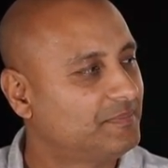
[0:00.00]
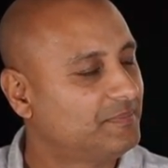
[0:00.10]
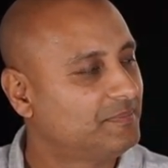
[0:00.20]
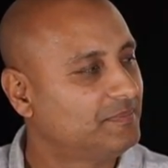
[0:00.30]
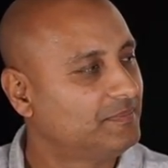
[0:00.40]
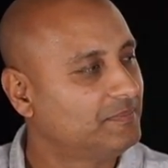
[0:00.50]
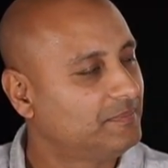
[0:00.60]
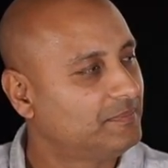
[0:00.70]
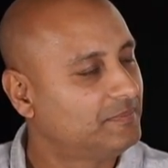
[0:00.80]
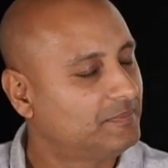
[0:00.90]

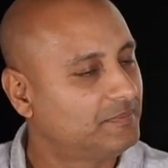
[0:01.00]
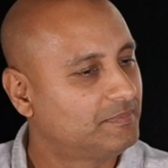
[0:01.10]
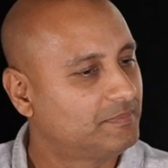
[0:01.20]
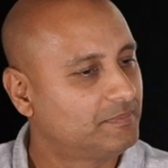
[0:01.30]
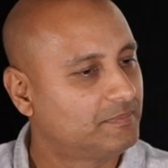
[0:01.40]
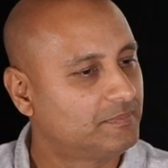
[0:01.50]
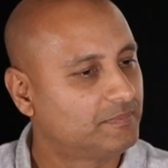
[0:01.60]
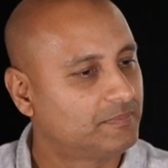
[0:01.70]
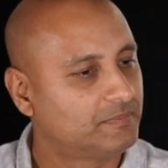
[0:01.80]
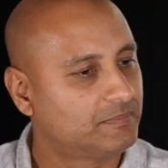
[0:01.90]

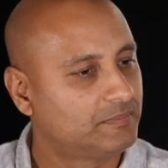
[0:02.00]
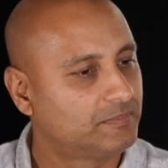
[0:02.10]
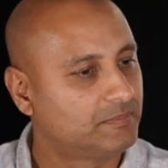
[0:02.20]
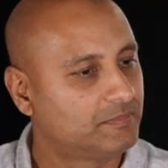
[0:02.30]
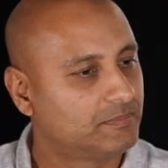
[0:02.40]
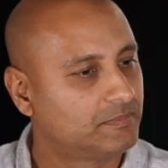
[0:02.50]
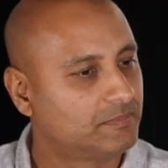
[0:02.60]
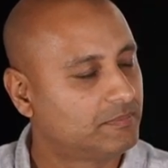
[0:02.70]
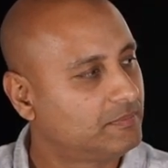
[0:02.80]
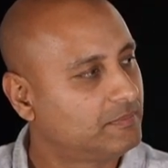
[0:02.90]

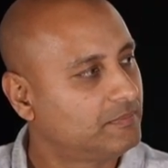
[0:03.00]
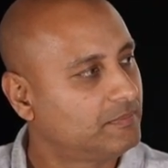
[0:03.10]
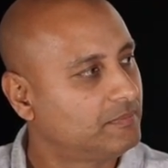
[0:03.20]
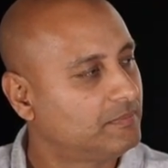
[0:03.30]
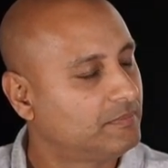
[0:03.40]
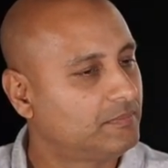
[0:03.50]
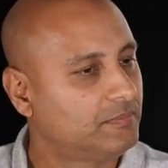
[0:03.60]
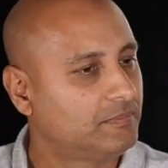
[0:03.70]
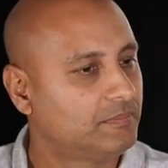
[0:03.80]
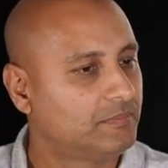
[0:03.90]

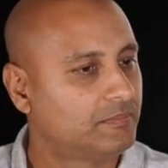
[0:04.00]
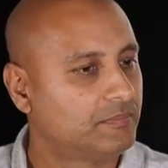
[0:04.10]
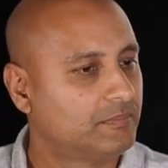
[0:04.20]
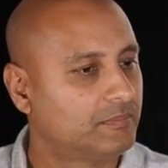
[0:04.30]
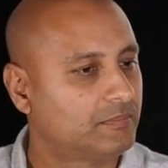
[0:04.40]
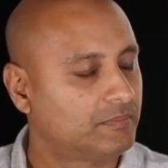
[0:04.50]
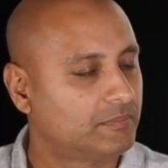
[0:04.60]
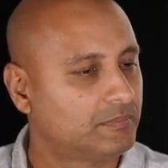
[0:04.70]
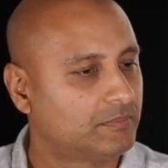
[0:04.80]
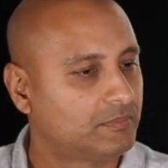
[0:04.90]

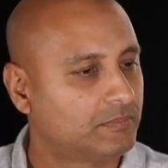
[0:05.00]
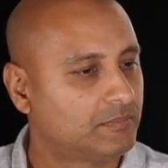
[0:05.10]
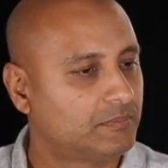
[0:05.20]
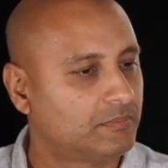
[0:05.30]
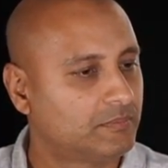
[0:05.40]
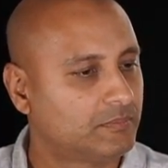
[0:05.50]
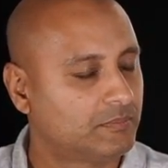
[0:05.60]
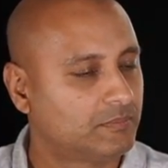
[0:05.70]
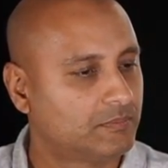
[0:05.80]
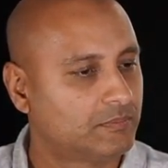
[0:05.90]

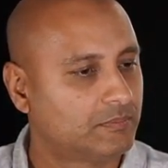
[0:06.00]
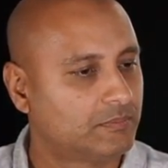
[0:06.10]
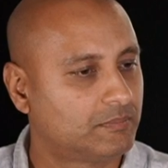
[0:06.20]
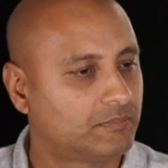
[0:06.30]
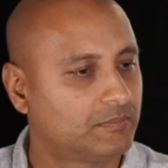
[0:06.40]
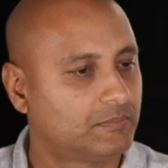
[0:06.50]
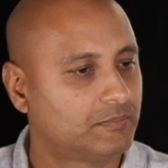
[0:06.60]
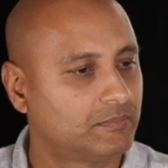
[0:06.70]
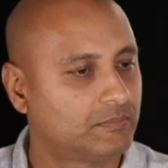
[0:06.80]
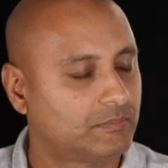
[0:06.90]

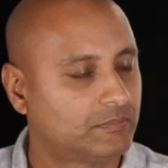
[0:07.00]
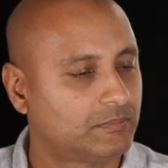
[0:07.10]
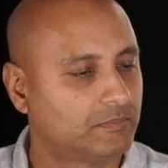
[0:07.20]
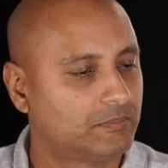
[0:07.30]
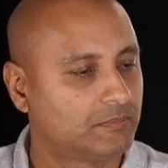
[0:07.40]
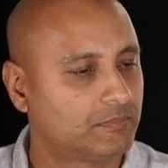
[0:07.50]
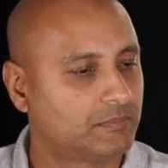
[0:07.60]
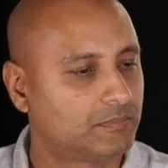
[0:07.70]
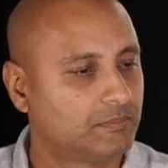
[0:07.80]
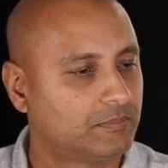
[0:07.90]
The person shown says nothing.